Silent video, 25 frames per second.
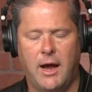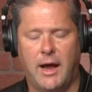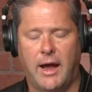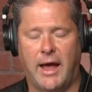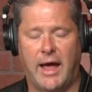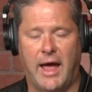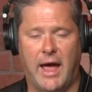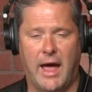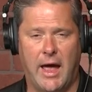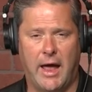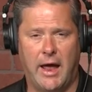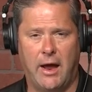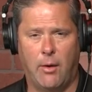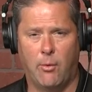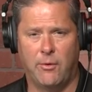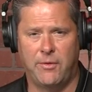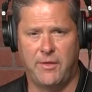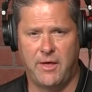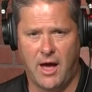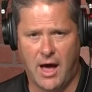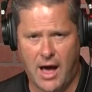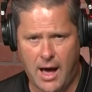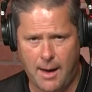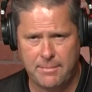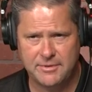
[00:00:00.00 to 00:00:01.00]
And when
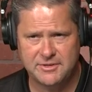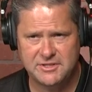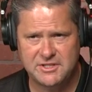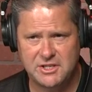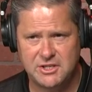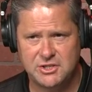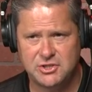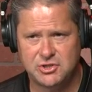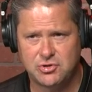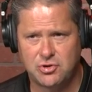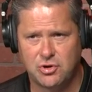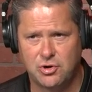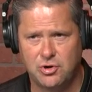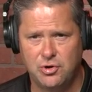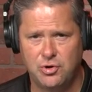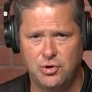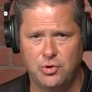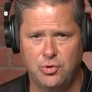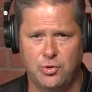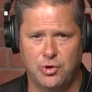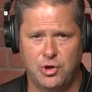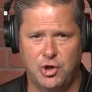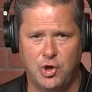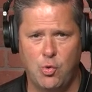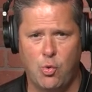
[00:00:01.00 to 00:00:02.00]
the opposite is
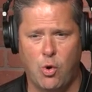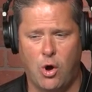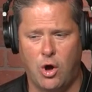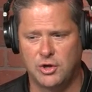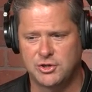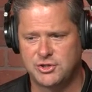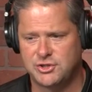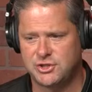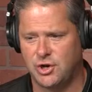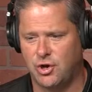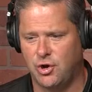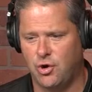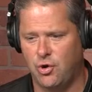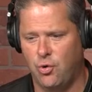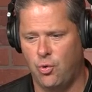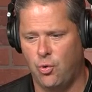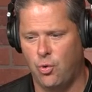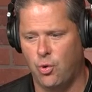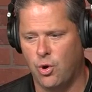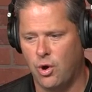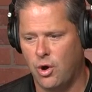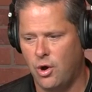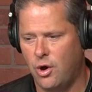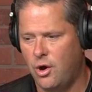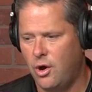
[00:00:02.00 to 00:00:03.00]
true, you
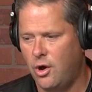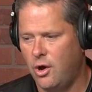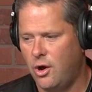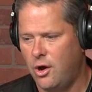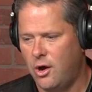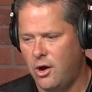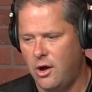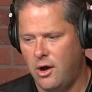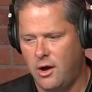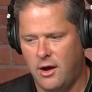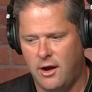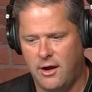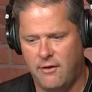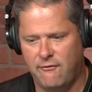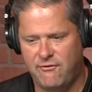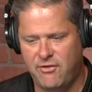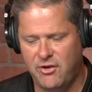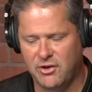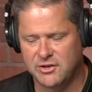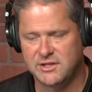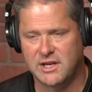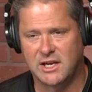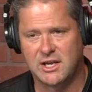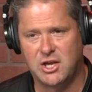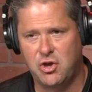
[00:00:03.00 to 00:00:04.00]
also
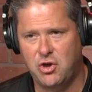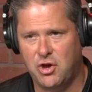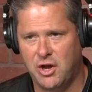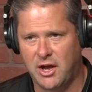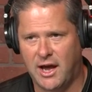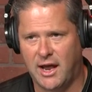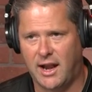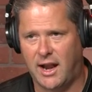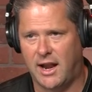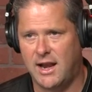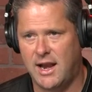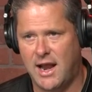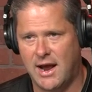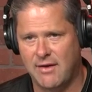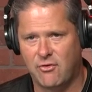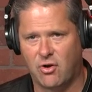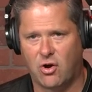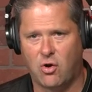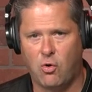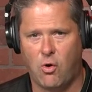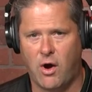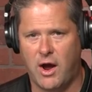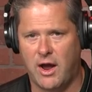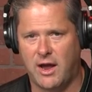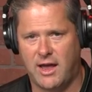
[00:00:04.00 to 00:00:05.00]
feels like you can kind of never
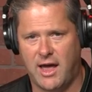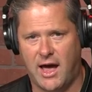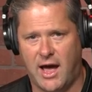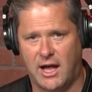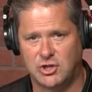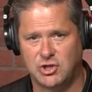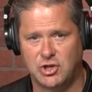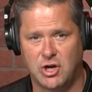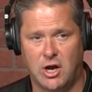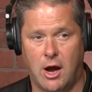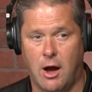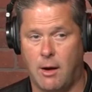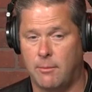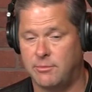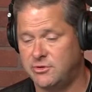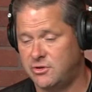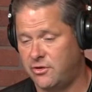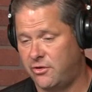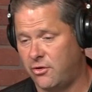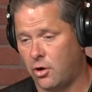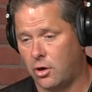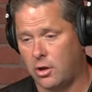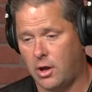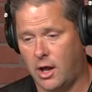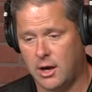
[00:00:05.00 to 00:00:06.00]
quite catch up. So
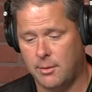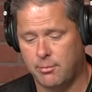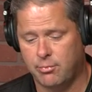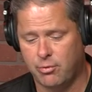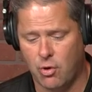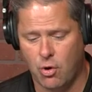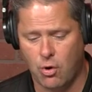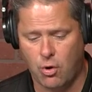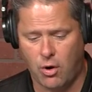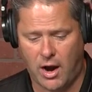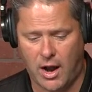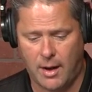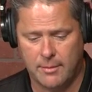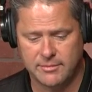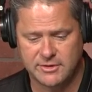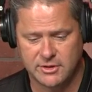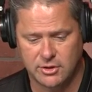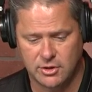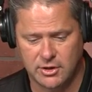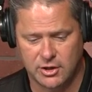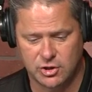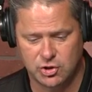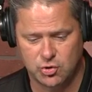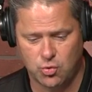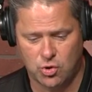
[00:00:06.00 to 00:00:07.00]
there are a lot of programs
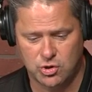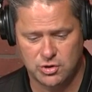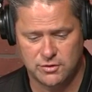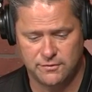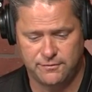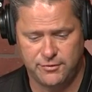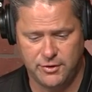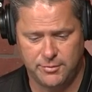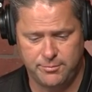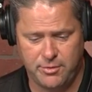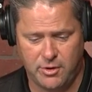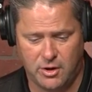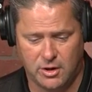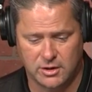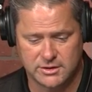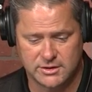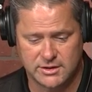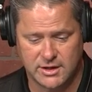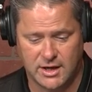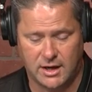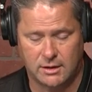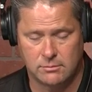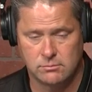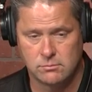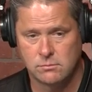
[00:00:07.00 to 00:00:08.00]
look at Georgian football and
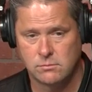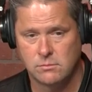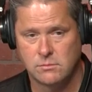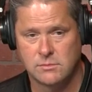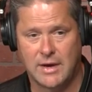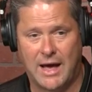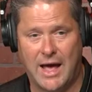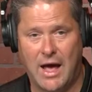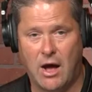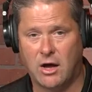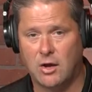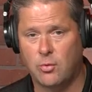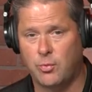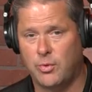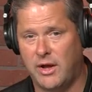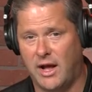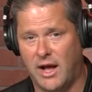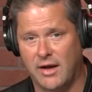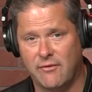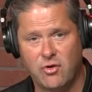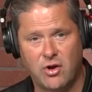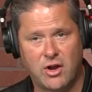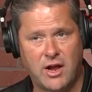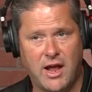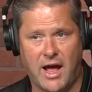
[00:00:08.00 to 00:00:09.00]
say, how could we
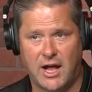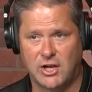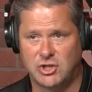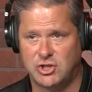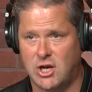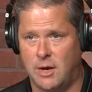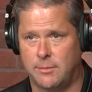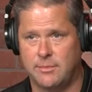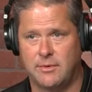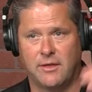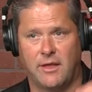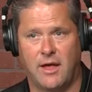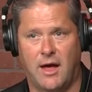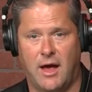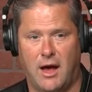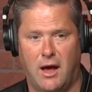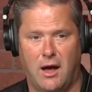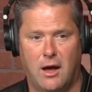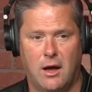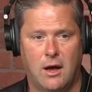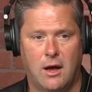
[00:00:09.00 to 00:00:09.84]
ever catch up to that?